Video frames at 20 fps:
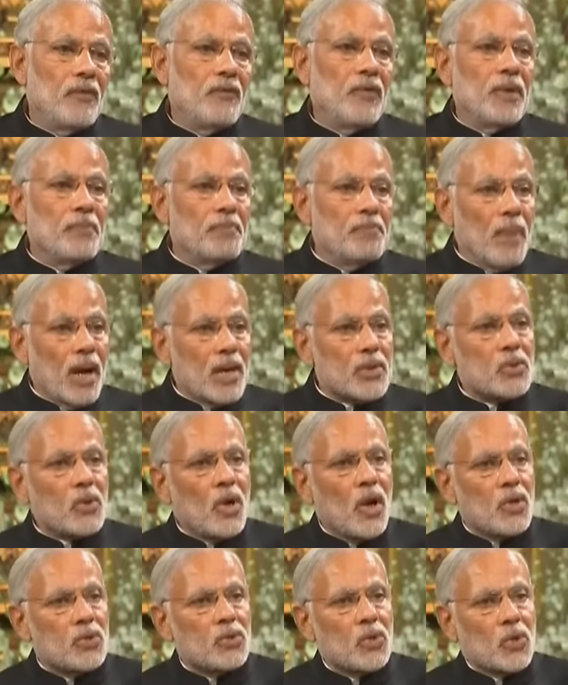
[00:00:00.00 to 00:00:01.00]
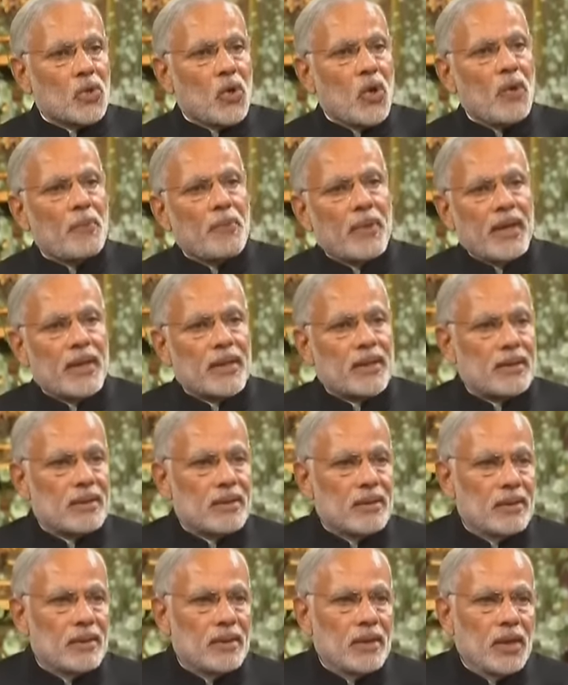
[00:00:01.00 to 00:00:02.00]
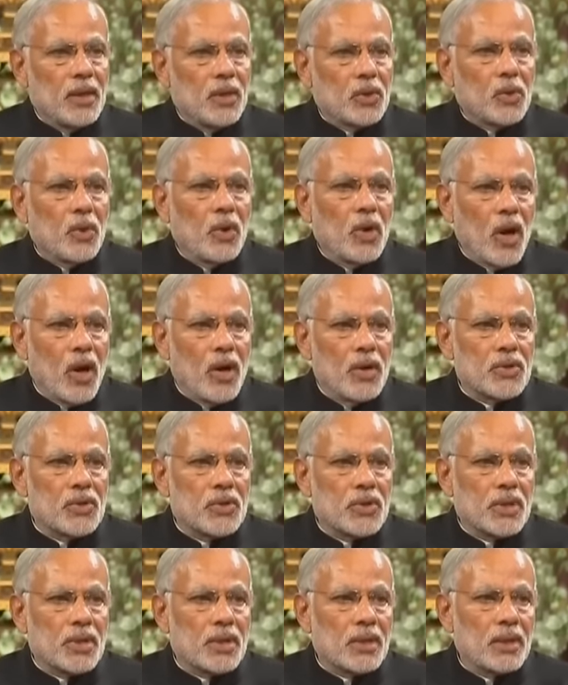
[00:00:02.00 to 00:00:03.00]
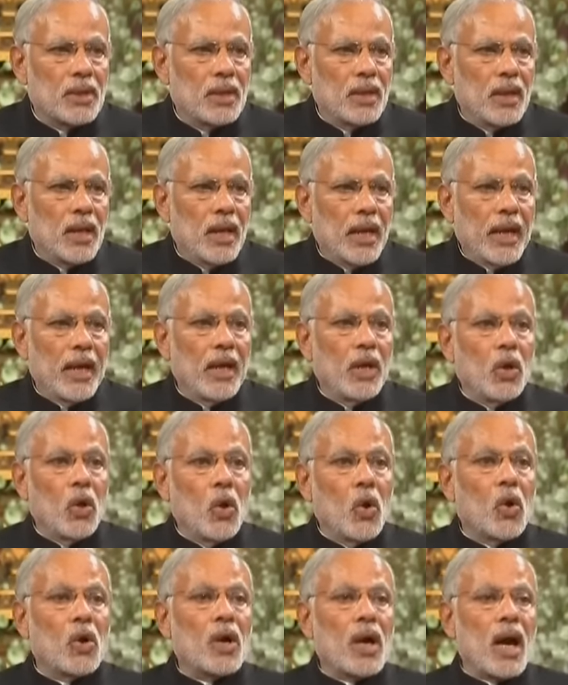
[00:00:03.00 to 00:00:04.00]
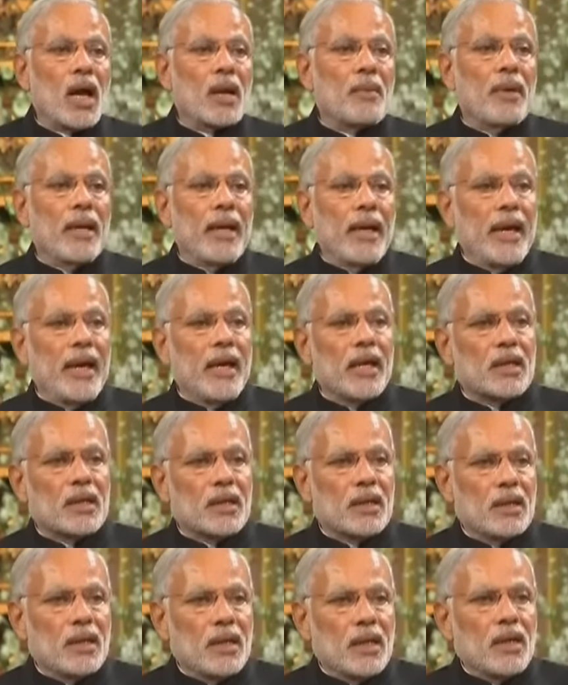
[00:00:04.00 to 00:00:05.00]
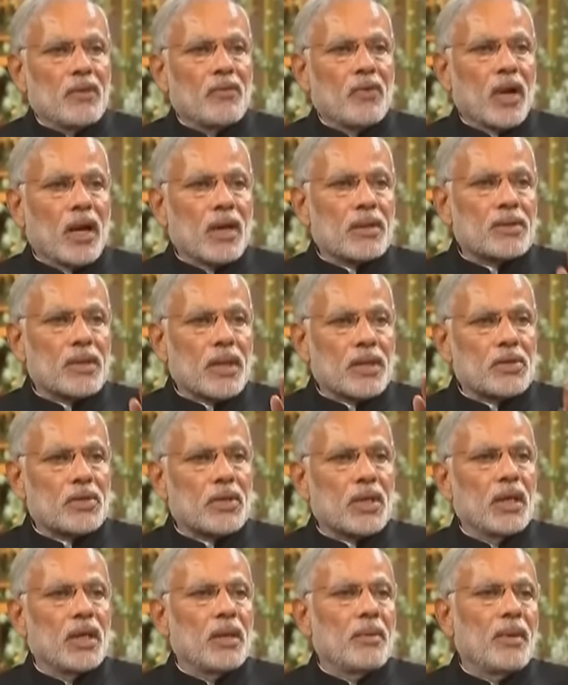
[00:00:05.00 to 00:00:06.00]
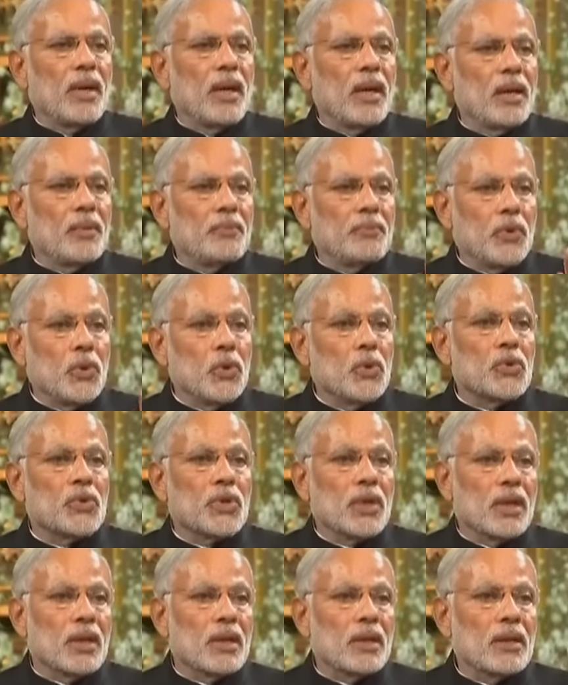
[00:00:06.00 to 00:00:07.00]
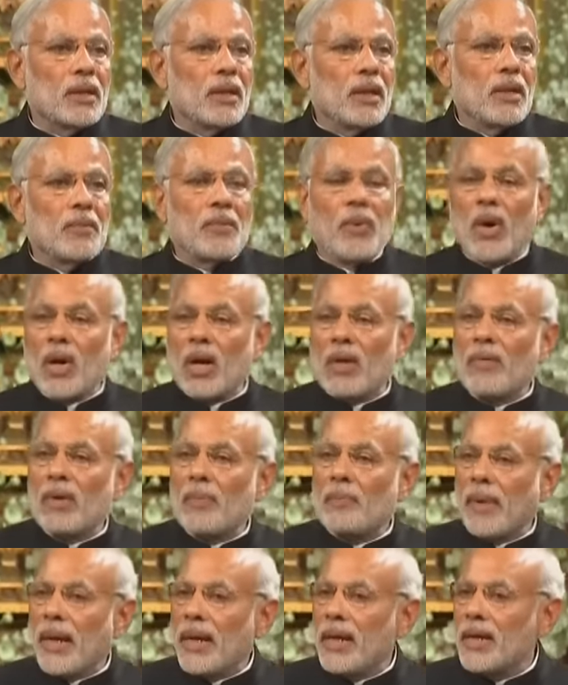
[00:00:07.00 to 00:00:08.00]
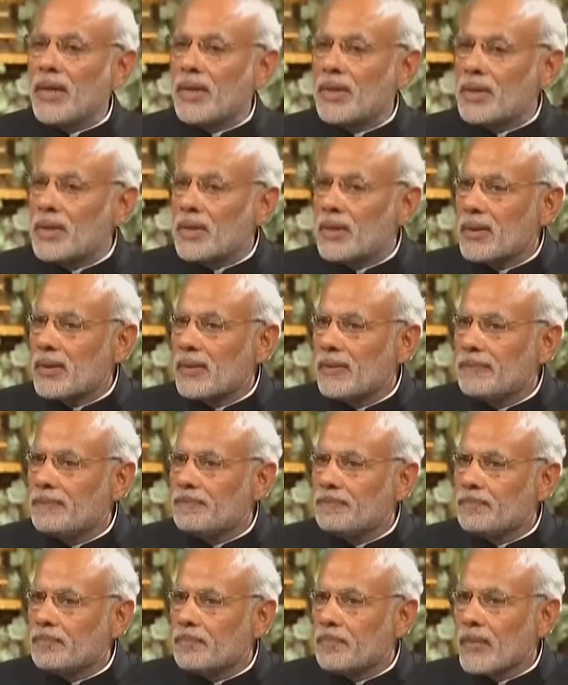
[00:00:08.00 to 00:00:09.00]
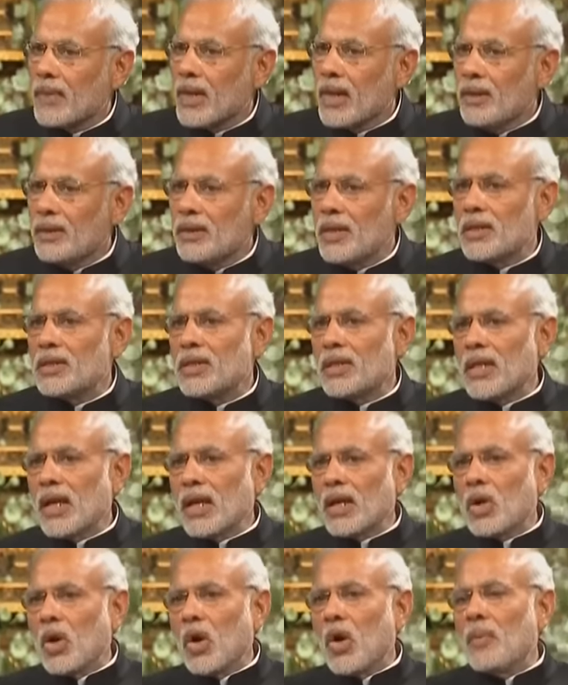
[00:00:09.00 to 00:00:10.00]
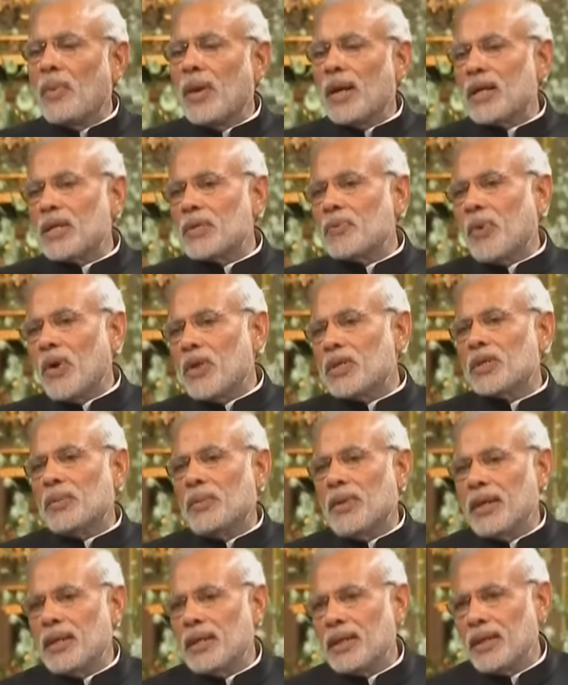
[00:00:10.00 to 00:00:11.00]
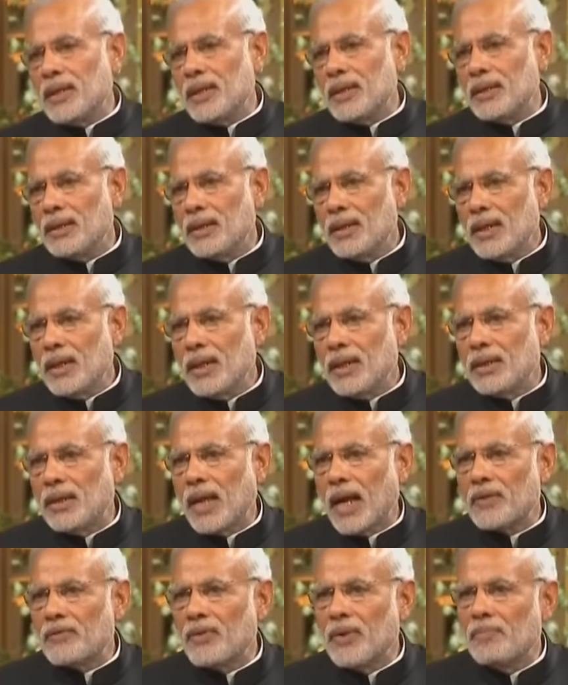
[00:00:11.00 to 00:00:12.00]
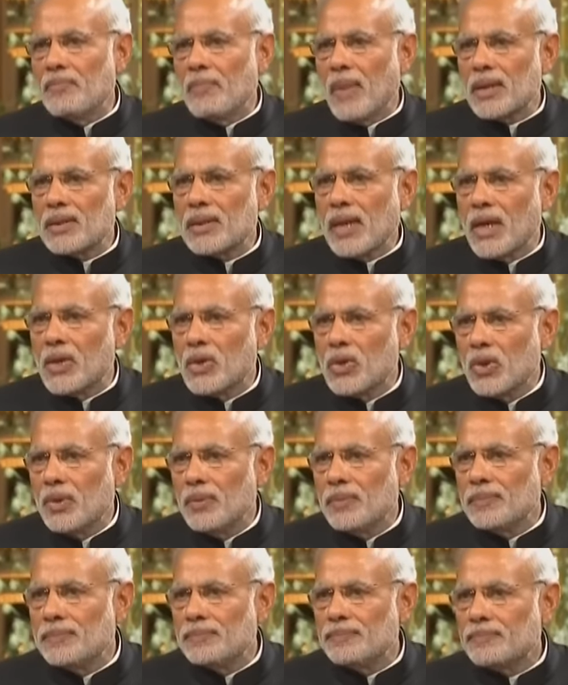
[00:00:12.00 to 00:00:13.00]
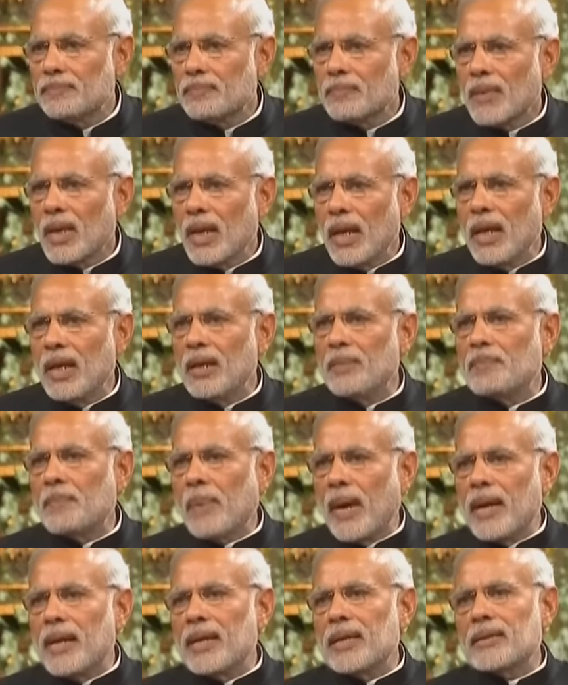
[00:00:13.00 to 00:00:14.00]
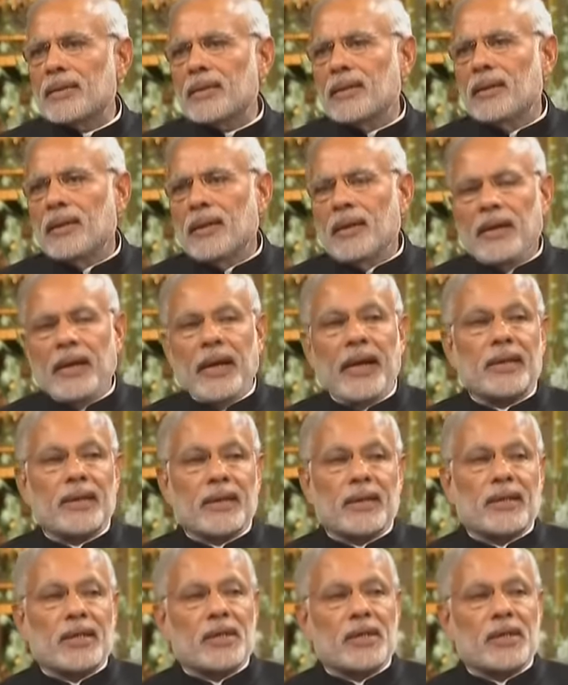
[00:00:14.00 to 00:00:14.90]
We must also cooperate to launch a low-carbon age for a sustainable future for our planet. This is a global responsibility that we must assume in Paris later